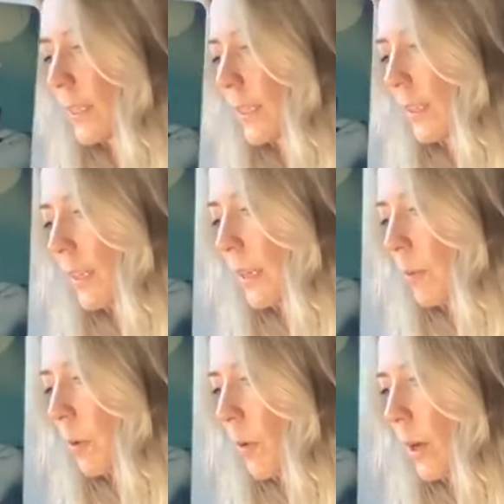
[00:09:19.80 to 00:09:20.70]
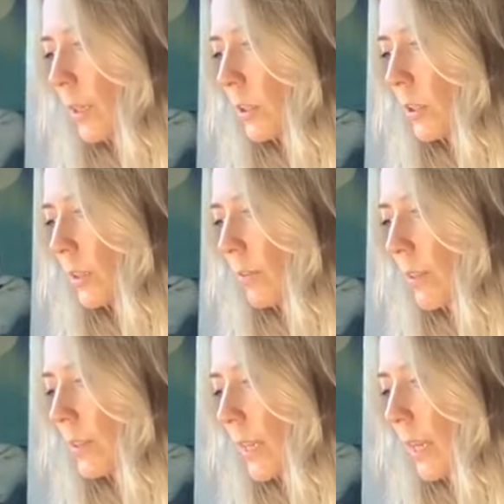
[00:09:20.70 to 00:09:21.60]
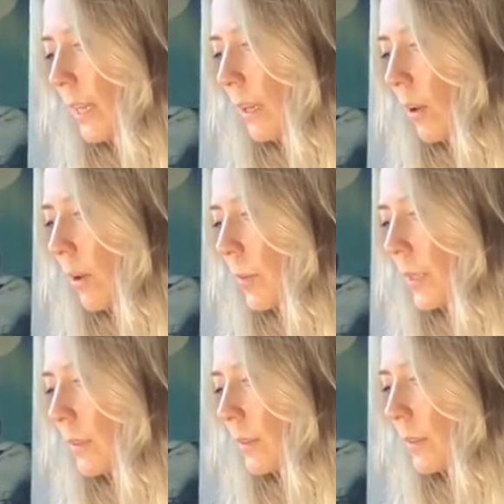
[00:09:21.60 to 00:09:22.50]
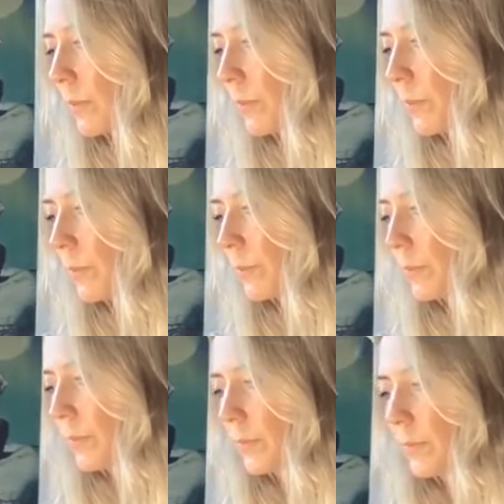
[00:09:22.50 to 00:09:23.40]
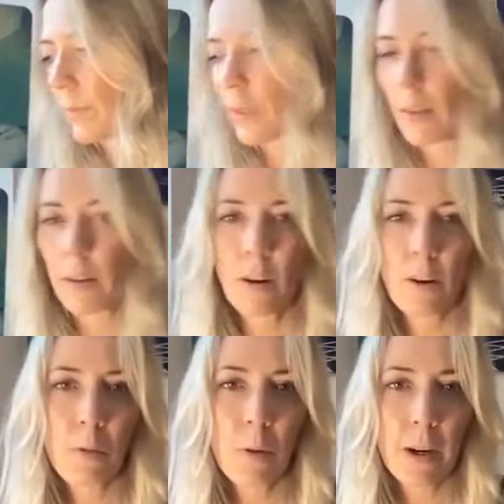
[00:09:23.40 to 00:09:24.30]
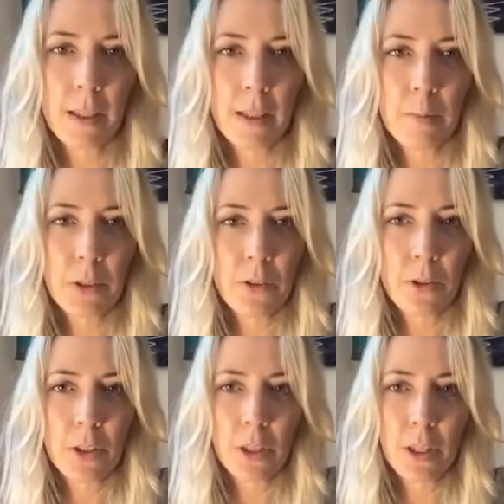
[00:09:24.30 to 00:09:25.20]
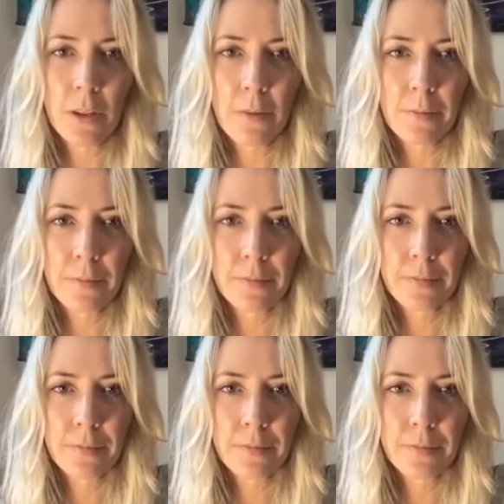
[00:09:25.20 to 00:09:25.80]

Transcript: And I'll keep a watch if there's any comments of what comes through to you